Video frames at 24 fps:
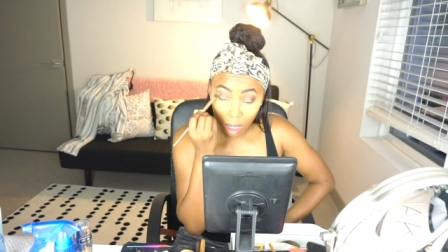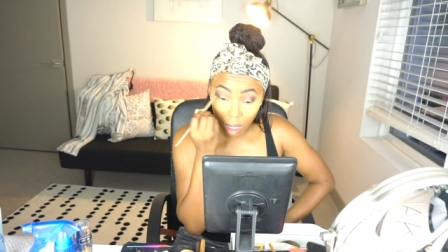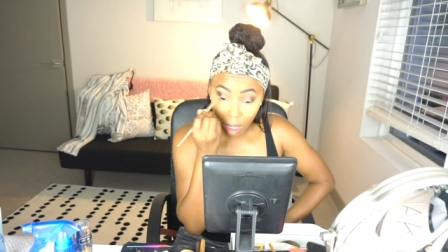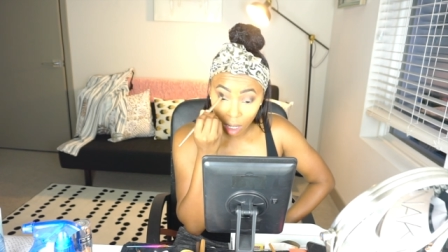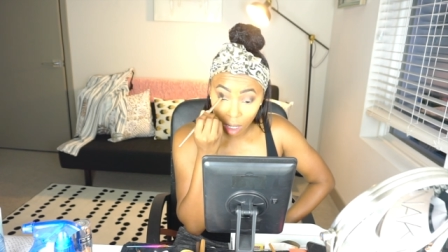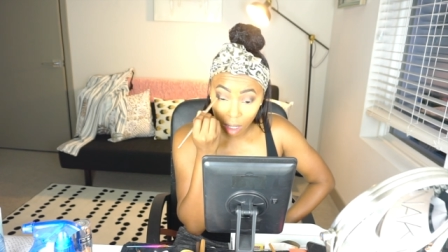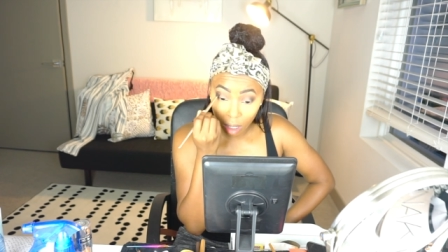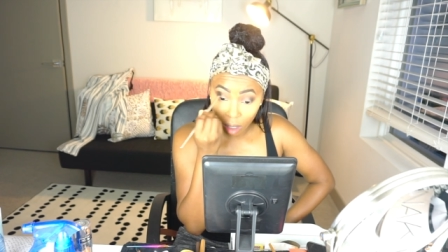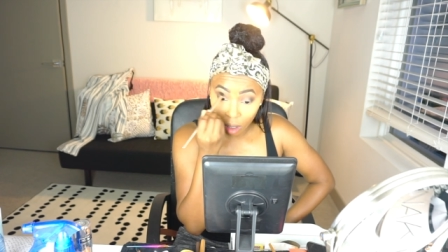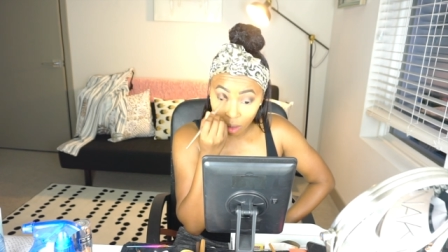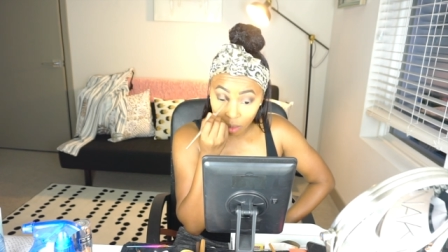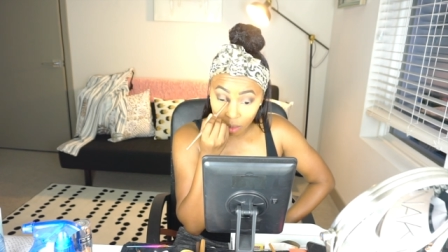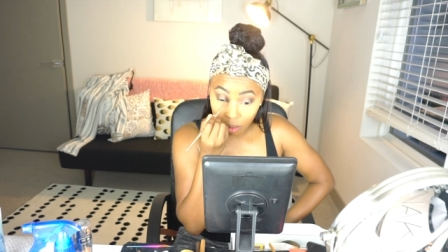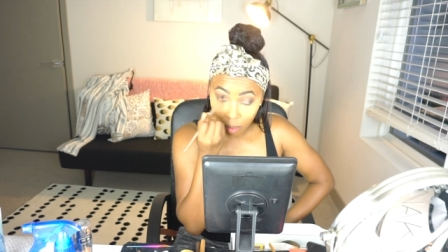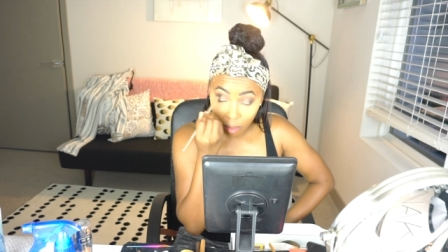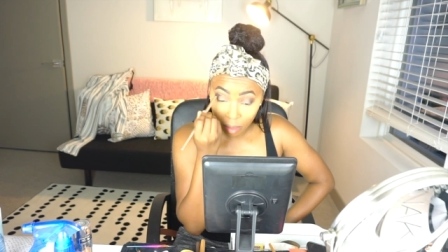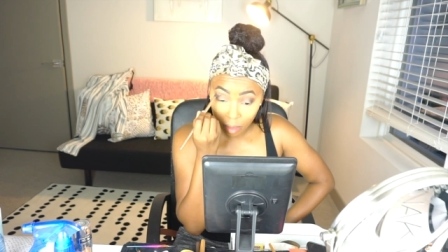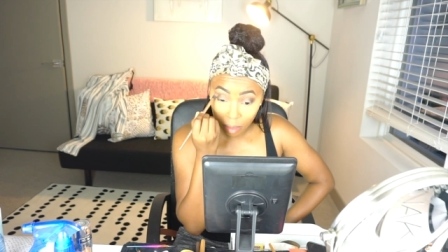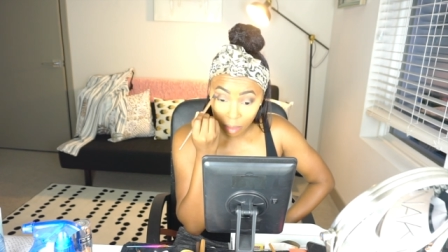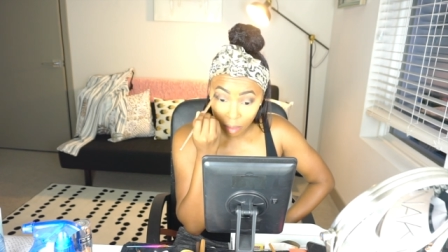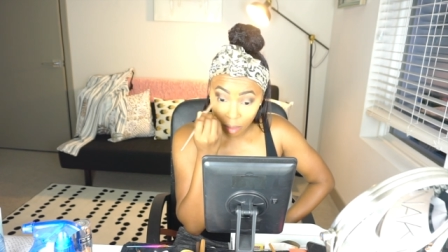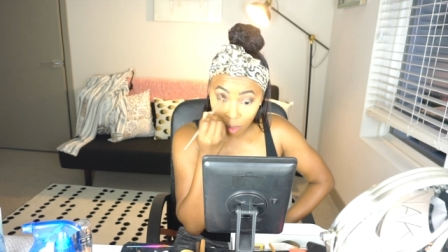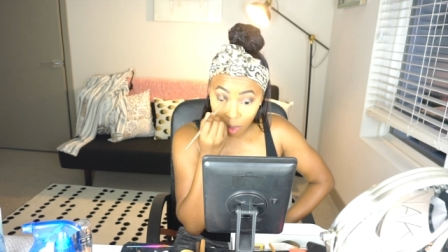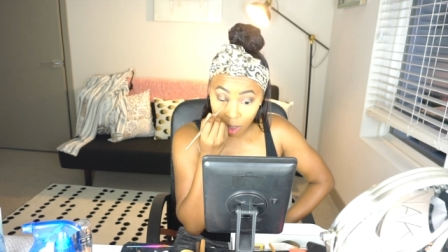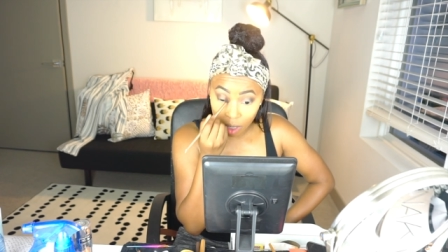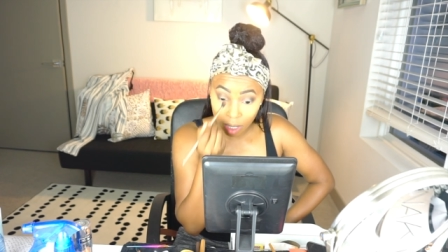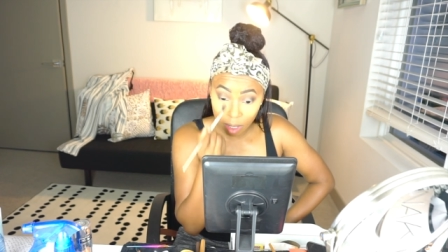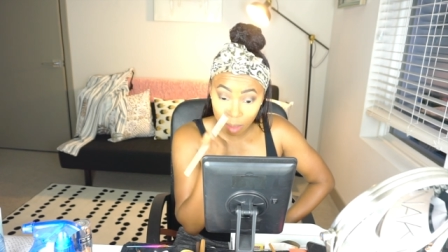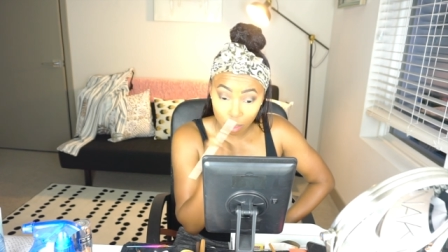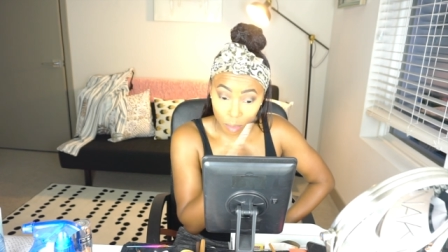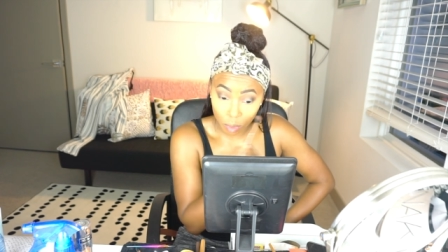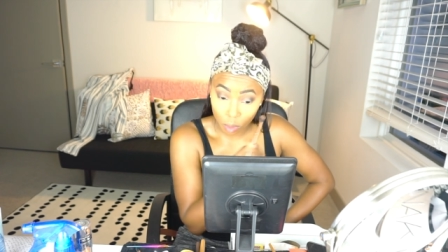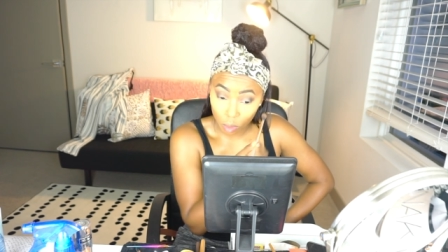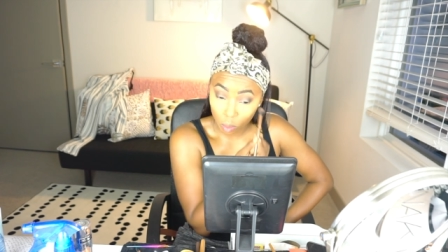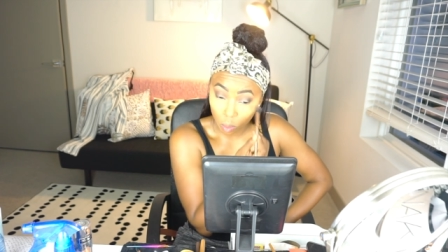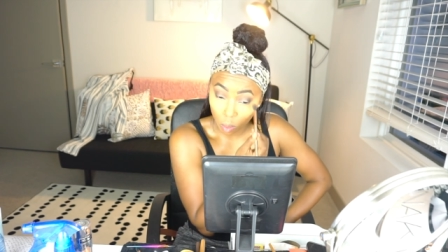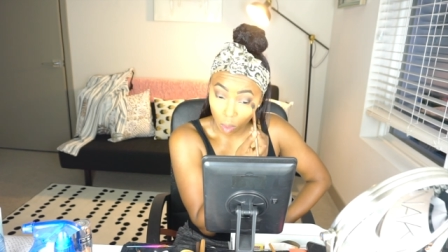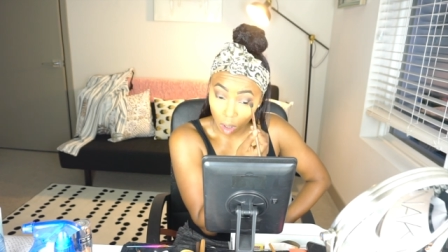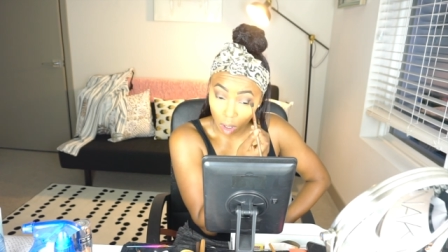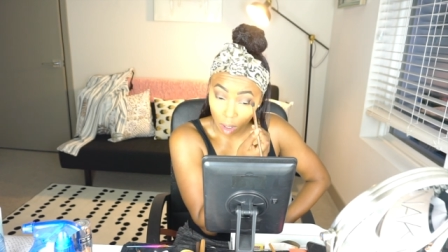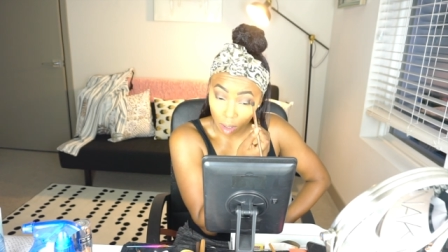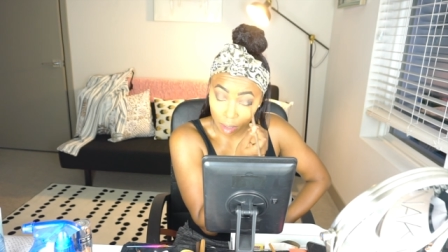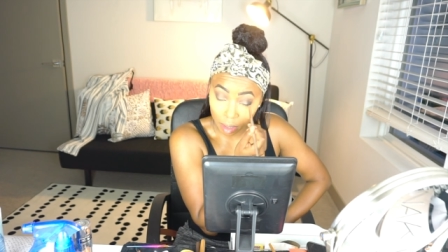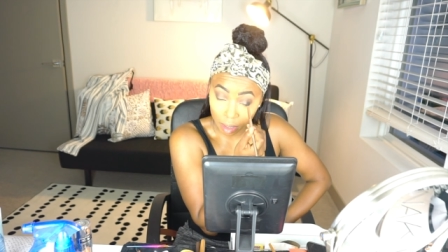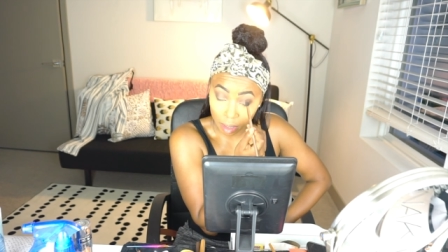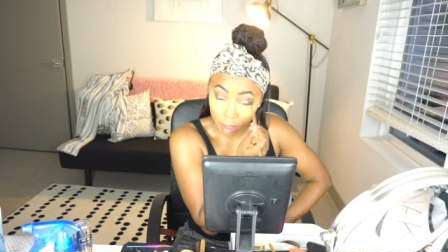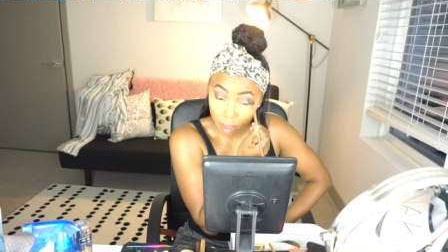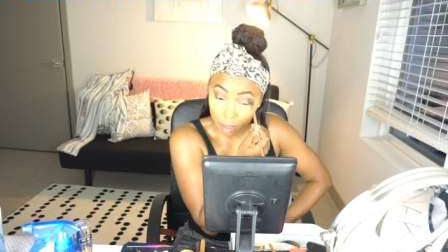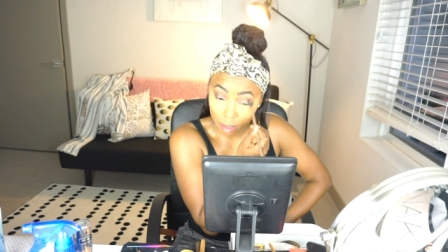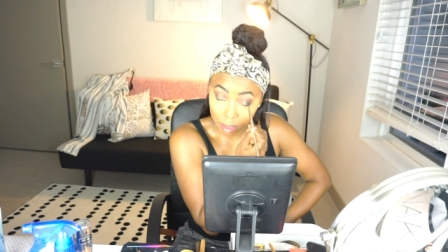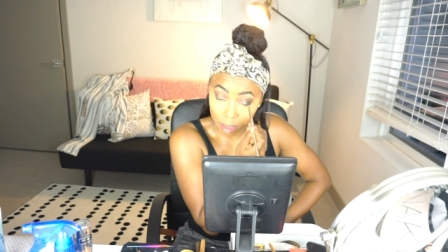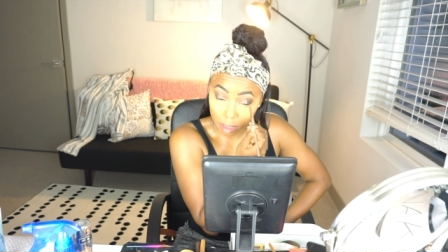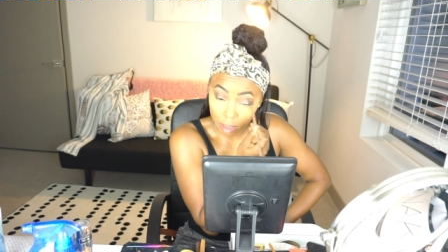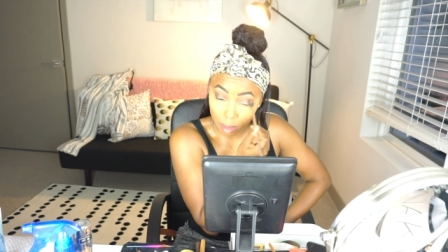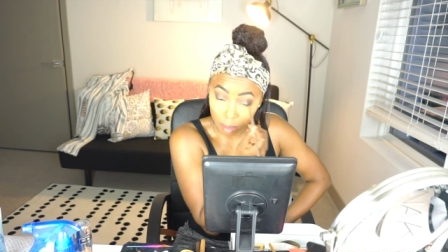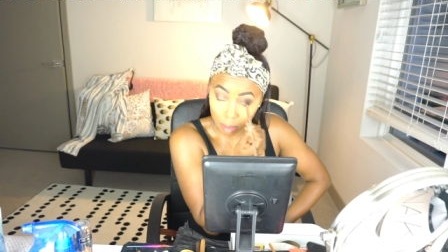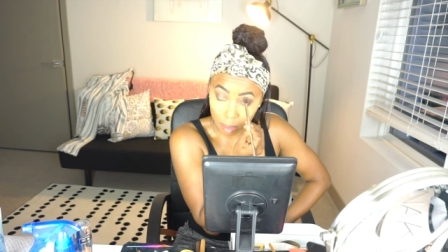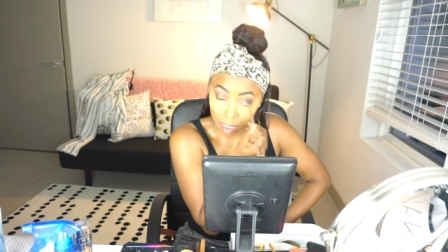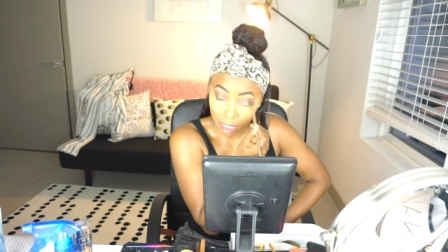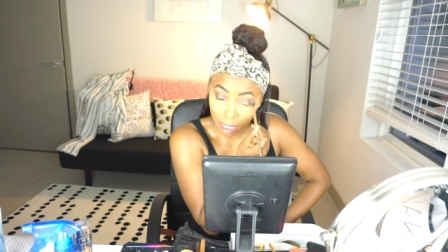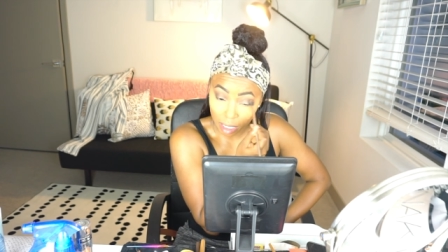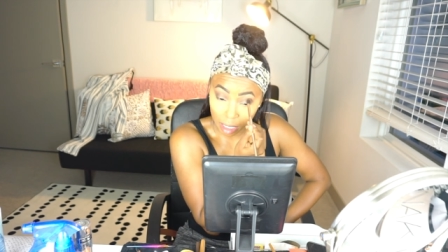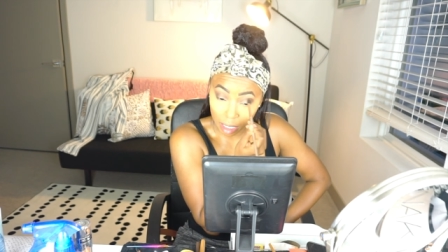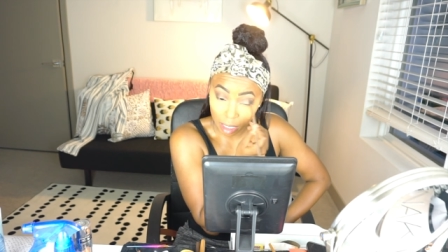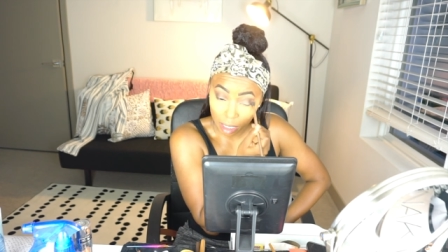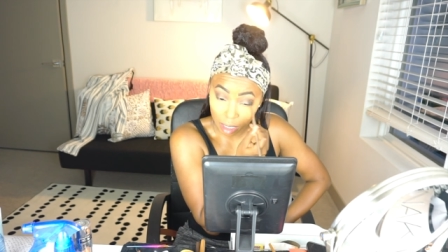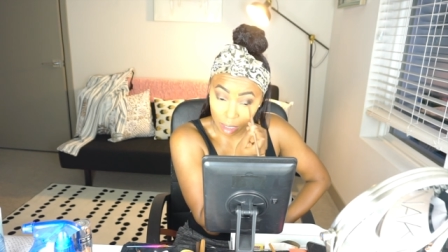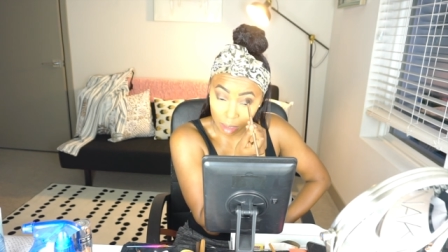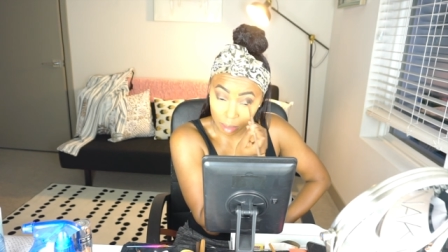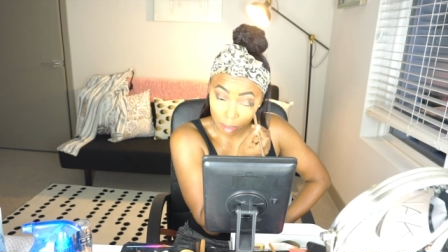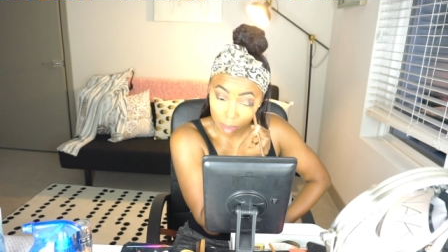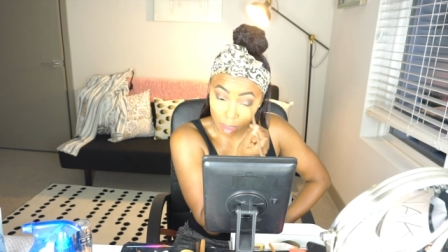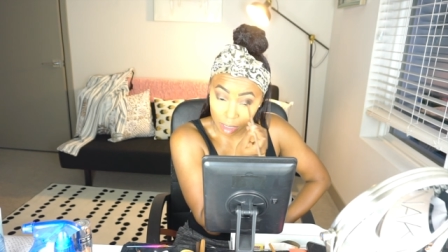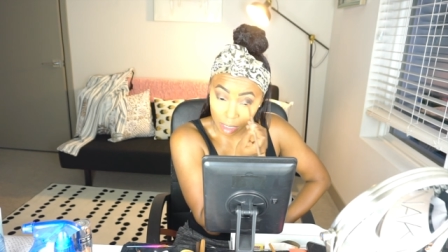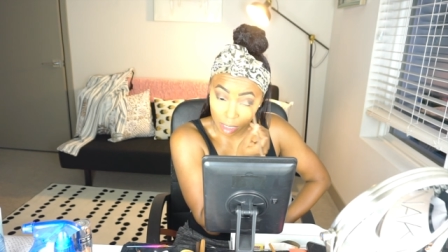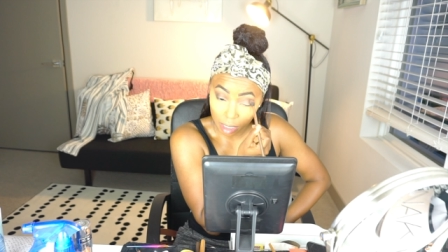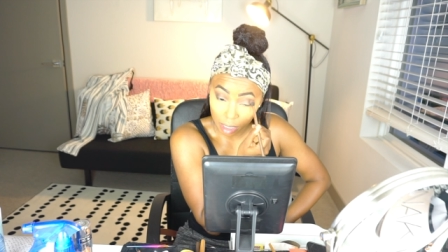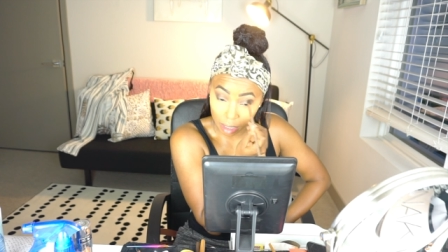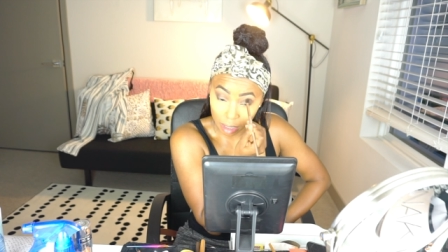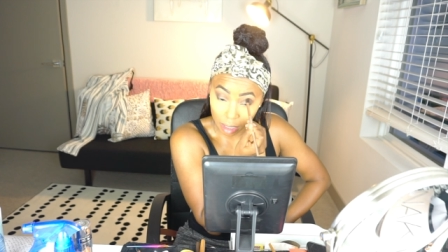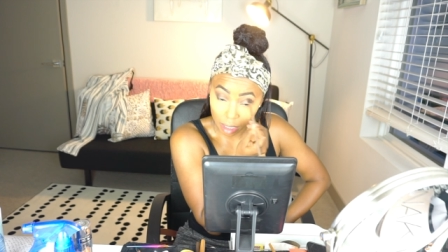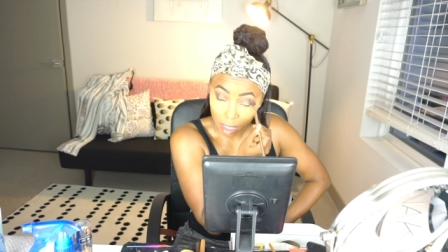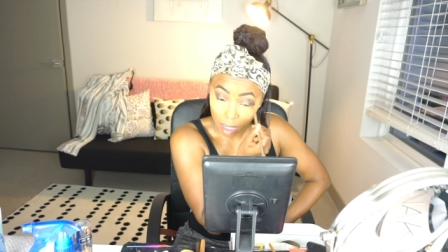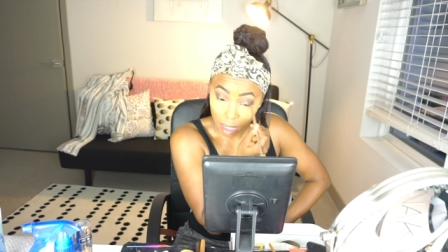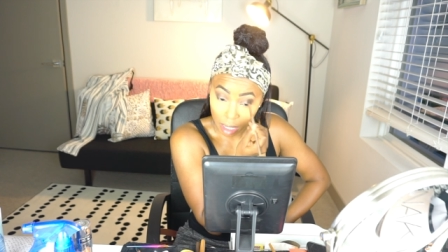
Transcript: Um, me and Boo walking sometimes, and